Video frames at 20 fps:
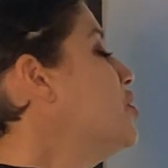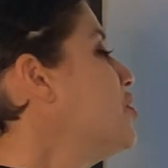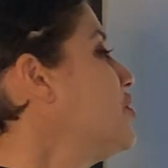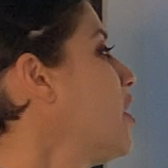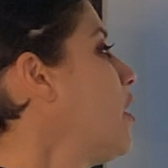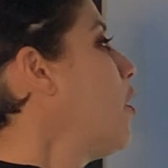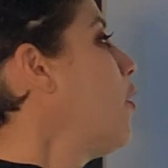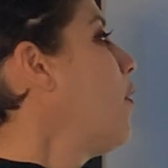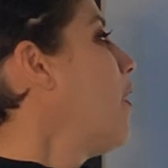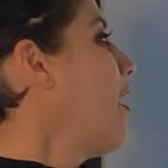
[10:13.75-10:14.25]

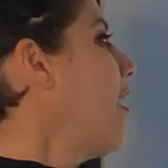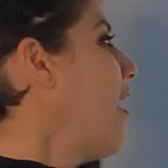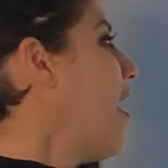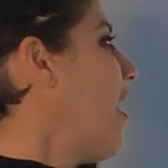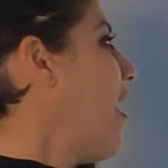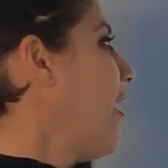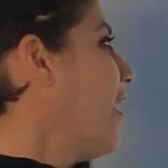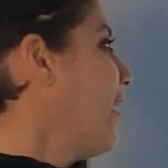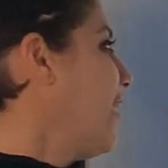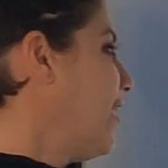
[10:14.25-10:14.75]
So
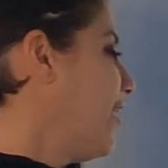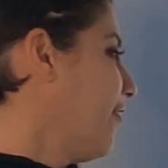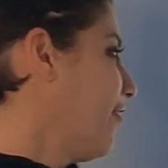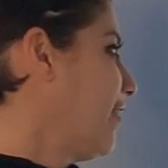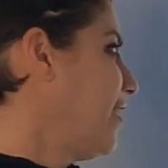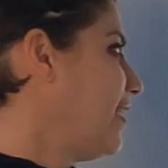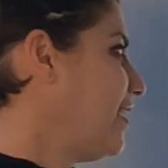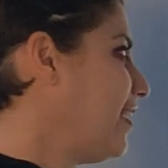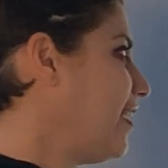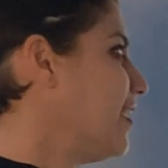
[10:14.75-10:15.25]
uh,
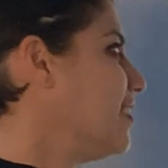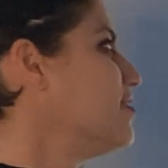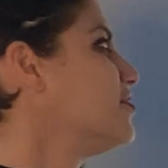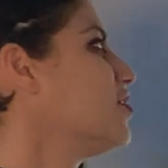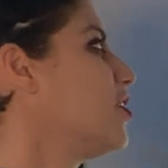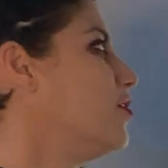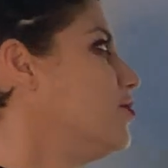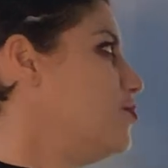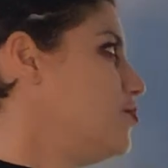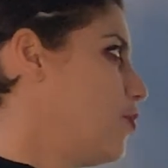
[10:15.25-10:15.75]
here he
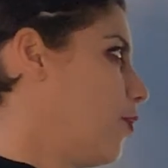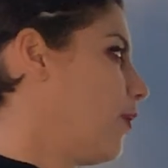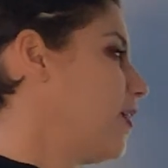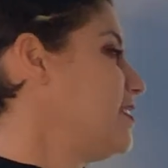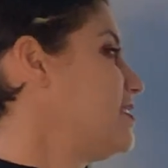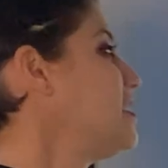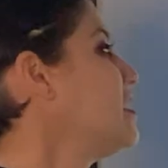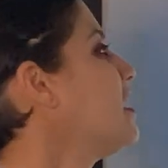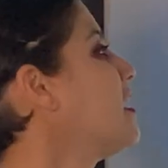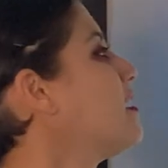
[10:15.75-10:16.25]
is
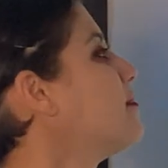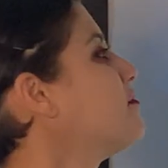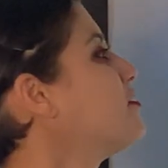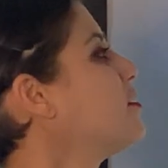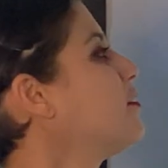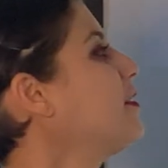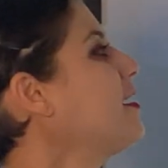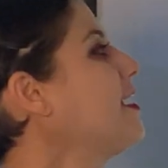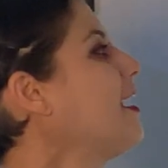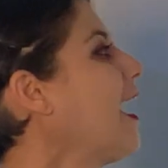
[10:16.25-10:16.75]
anointing him.
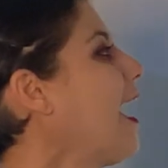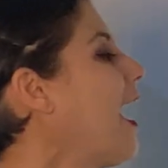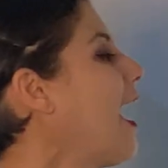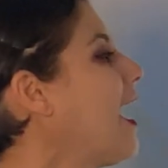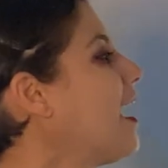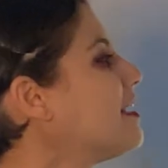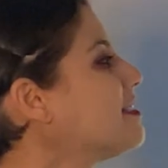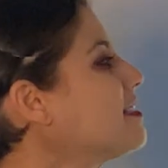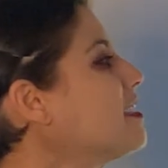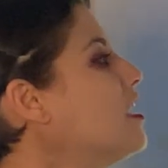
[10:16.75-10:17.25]
So he
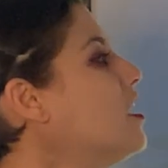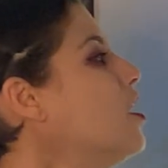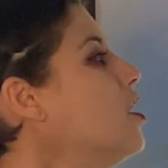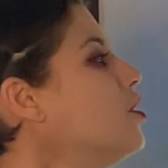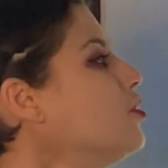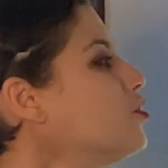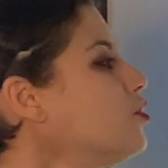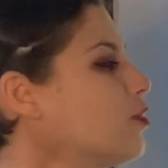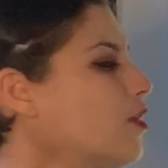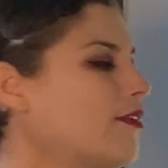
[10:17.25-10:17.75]
has
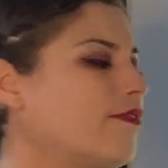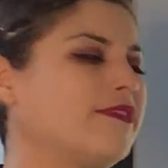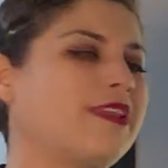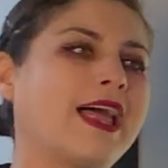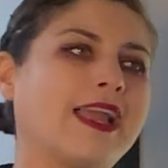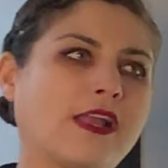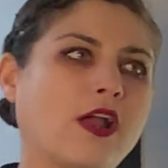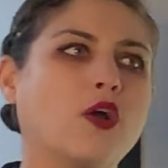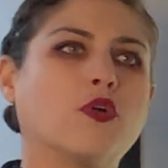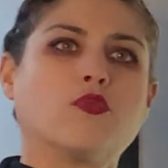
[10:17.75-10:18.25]
sort of
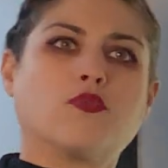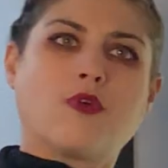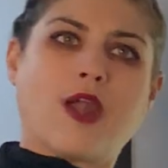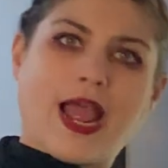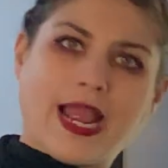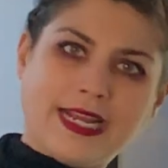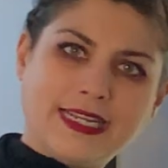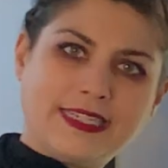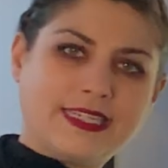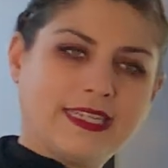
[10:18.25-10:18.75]
like a
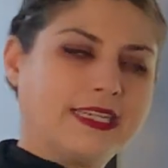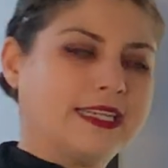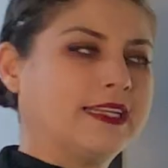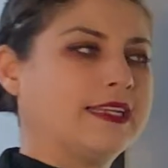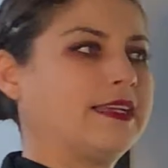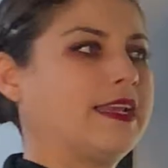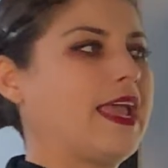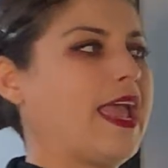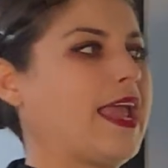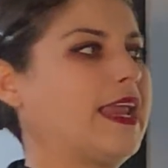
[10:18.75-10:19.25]
rite,
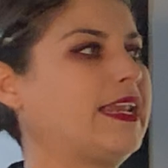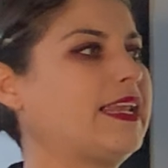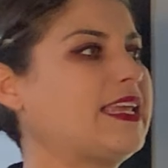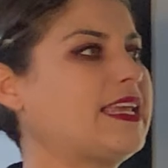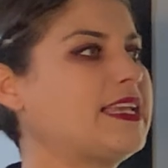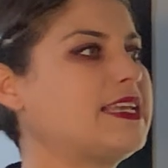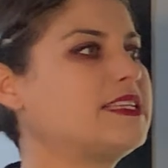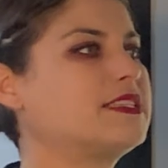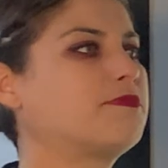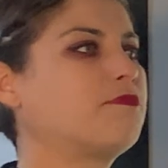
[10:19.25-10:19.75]
and
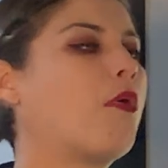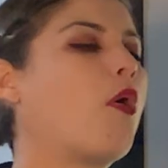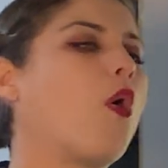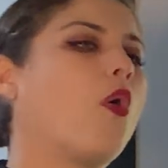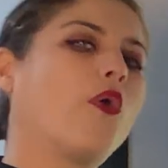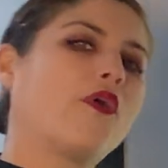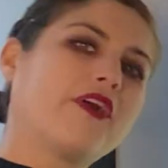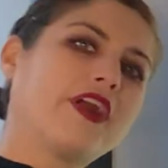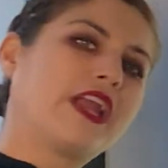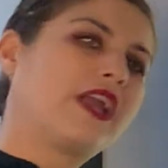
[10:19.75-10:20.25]
he's
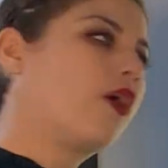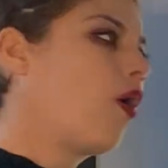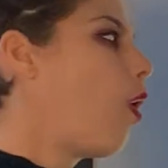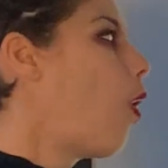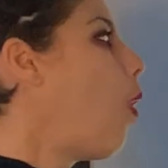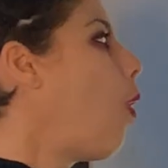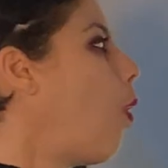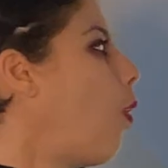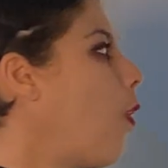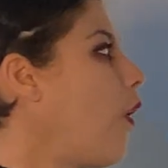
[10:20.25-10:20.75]
pouring
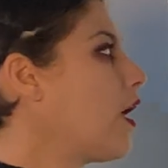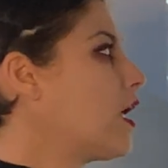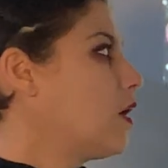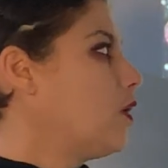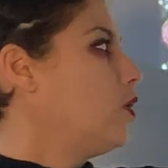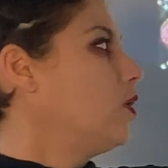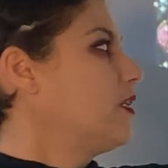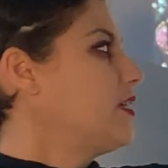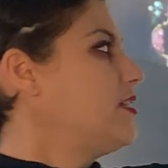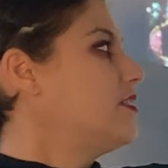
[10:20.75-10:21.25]

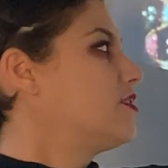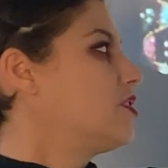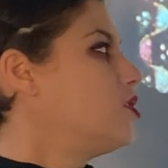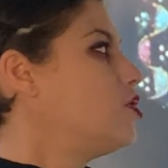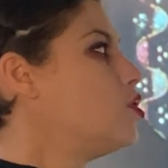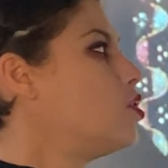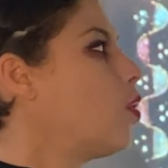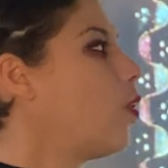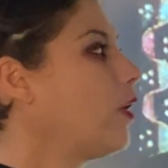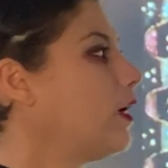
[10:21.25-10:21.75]
oil. He's
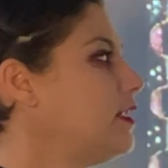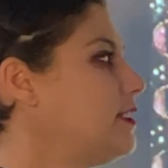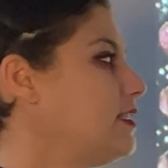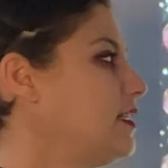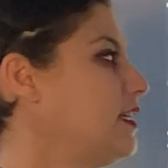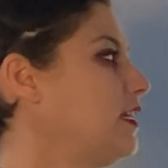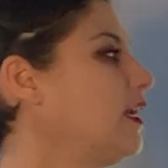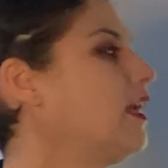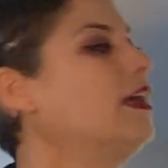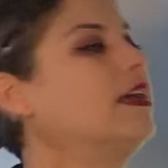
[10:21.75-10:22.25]

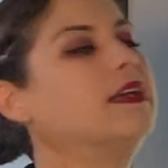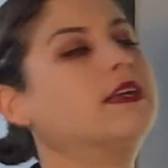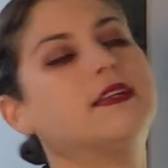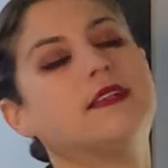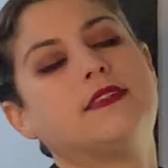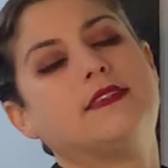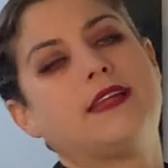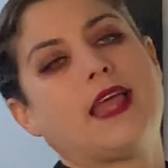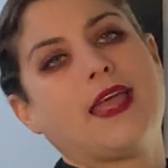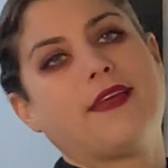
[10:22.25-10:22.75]
anointing
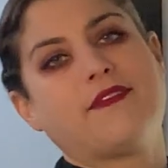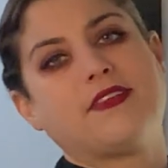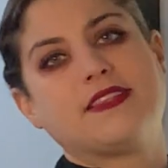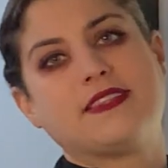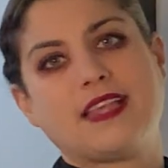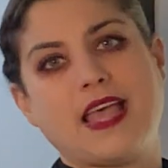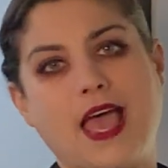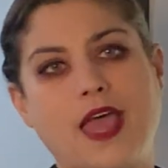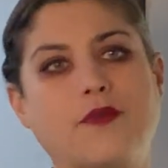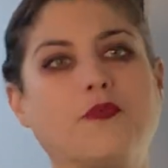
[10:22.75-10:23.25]

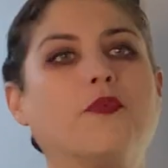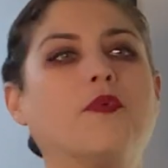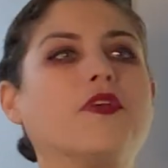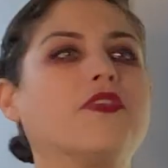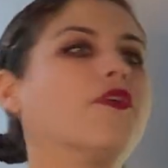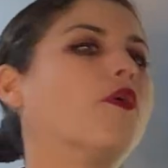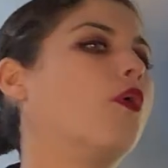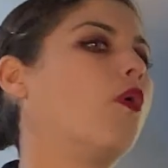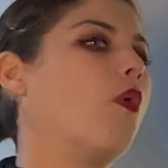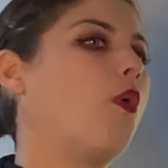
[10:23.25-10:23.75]
David's head
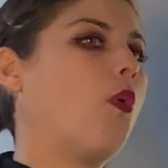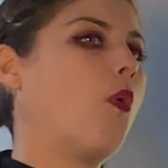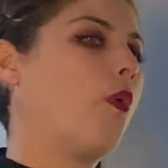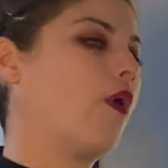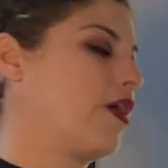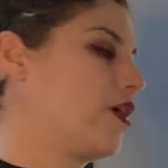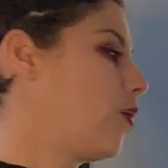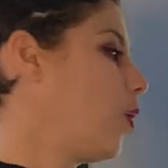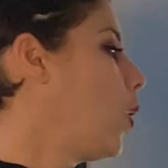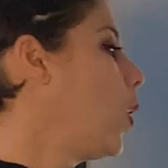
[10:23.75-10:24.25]
with
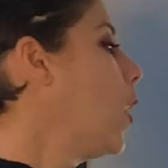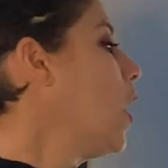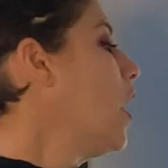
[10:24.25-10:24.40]
oil.